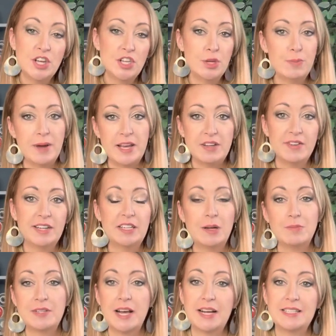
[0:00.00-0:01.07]
You pay your
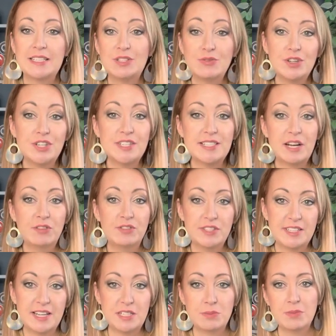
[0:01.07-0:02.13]
income taxes for your self
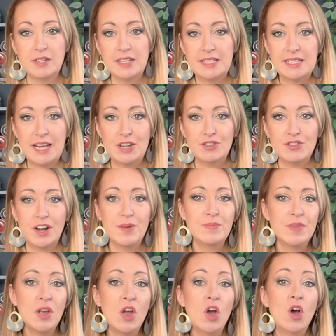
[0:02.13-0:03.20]
assessment, etc
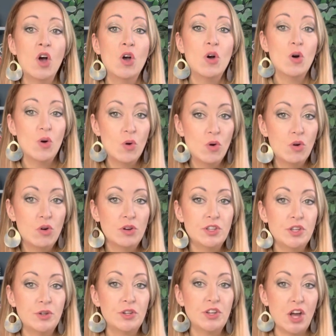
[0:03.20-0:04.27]
or
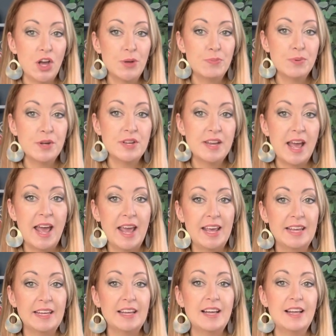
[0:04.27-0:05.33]
you could open
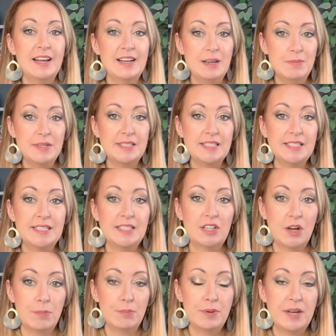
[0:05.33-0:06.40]
a limited
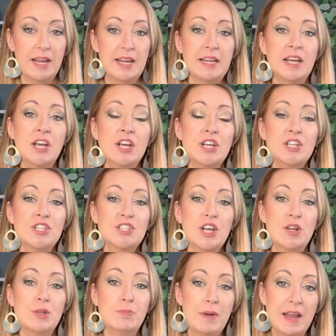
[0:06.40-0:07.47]
company.
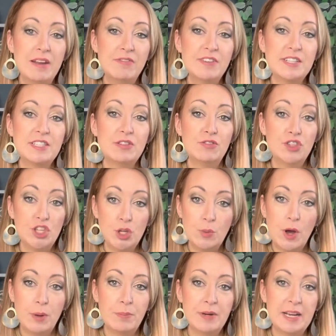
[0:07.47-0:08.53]
So, the benefits of
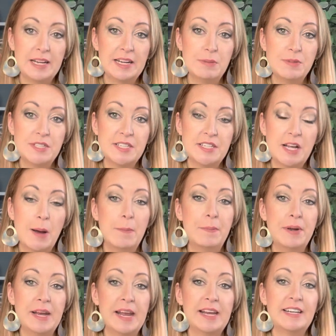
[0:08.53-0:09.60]
you opening a limited
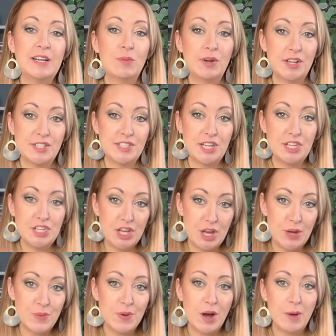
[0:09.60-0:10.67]
company now, when I say
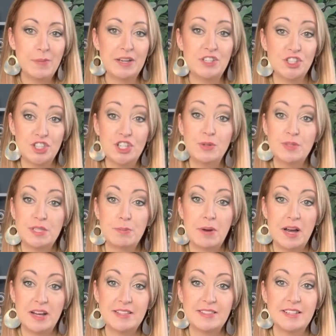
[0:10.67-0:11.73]
you, I mean just you as a
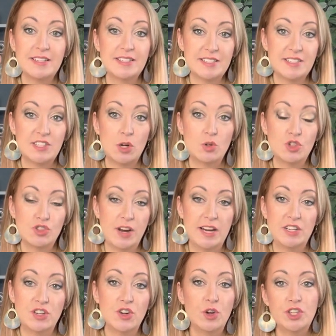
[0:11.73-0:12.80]
person, as a sole
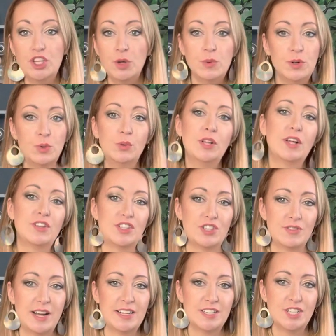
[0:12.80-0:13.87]
trader, not you and all the other
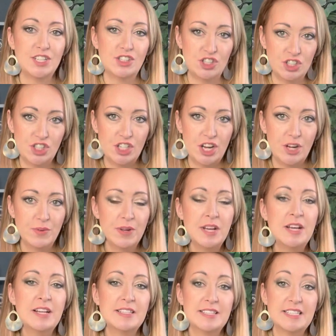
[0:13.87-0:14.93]
directors, just you.
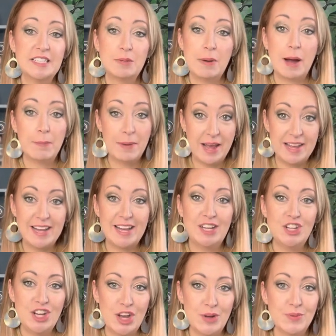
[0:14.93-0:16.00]
So, this is about
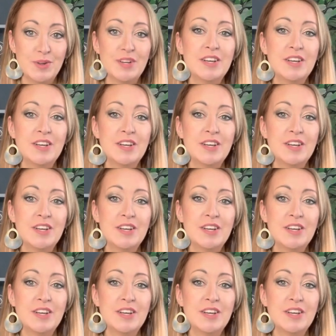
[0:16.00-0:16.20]
paying you.